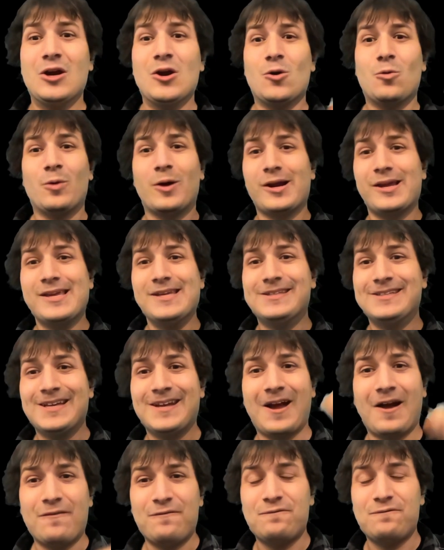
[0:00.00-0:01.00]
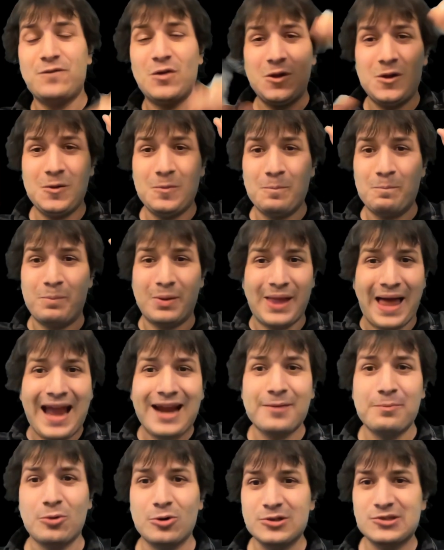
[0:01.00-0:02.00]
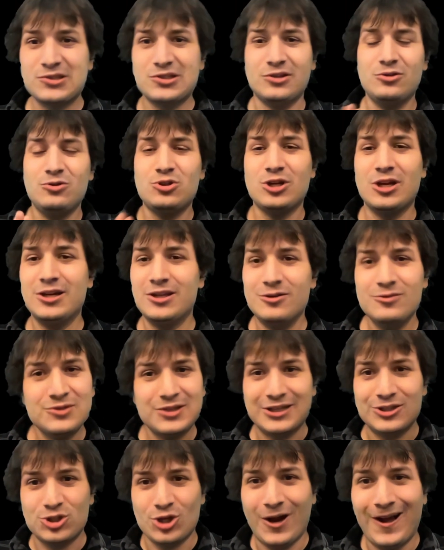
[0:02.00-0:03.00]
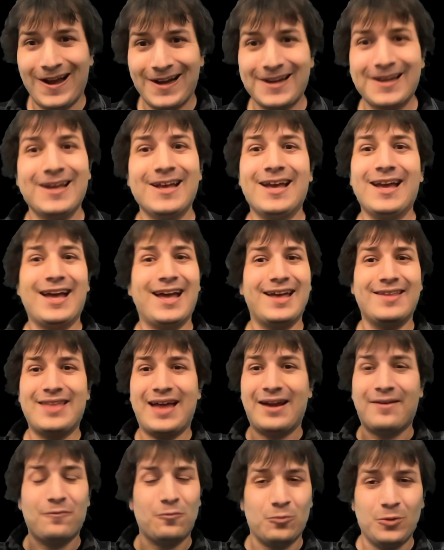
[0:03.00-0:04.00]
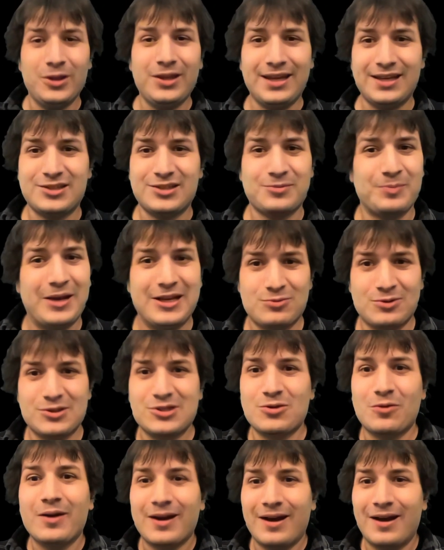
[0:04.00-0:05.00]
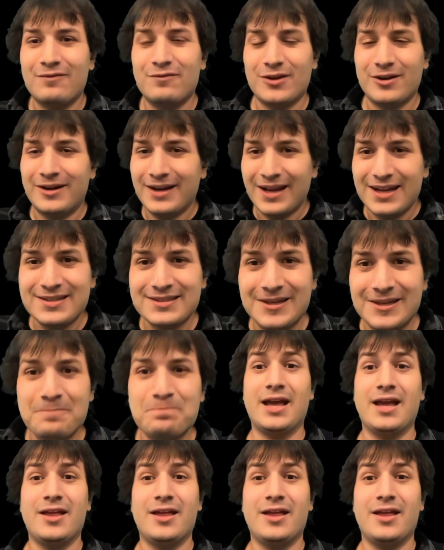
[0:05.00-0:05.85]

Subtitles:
where he did a full blackboard solution using chalk that really explains what's going on very nicely.